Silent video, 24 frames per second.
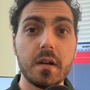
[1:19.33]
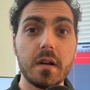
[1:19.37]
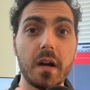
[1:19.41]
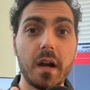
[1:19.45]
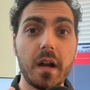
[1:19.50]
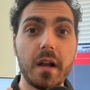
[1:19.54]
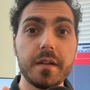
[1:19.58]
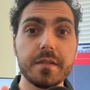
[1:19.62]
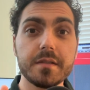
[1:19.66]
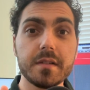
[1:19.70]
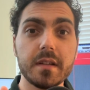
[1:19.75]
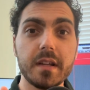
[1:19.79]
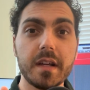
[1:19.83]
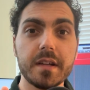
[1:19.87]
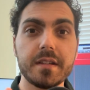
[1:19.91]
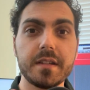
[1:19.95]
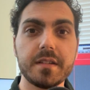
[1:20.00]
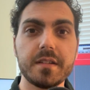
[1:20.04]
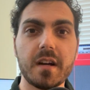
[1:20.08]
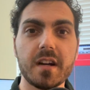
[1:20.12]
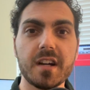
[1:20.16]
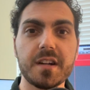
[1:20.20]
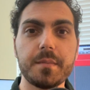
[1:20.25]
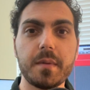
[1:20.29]
I also like to
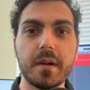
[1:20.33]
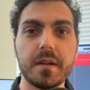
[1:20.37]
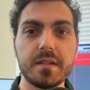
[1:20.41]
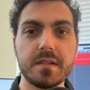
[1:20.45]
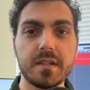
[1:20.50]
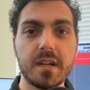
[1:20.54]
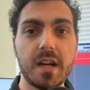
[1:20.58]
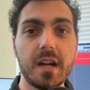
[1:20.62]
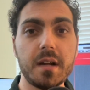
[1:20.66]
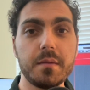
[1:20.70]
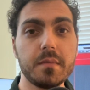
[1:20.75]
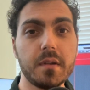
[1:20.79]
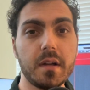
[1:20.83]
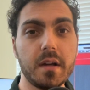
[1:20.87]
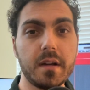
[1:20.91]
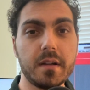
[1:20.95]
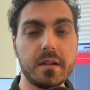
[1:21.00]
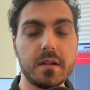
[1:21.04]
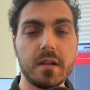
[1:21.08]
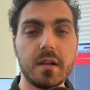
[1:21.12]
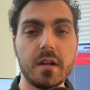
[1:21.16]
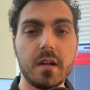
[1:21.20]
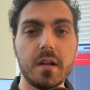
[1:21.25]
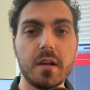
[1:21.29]
talk about
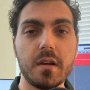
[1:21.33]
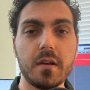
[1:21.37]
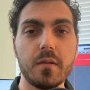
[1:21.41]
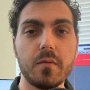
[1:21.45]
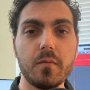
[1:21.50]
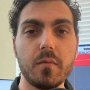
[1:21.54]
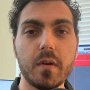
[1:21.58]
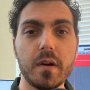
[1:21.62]
timeline.